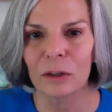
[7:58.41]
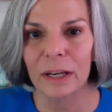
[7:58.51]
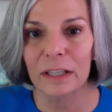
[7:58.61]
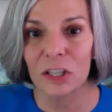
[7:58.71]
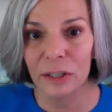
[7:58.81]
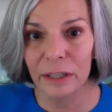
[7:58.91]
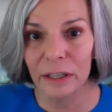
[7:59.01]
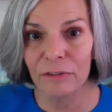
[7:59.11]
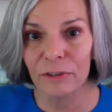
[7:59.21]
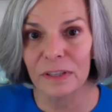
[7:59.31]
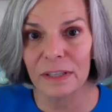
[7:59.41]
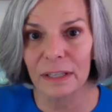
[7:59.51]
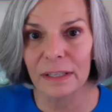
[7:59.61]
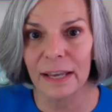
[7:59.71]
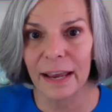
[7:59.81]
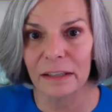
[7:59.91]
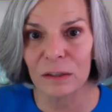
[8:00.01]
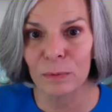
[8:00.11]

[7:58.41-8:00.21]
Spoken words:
criteria for success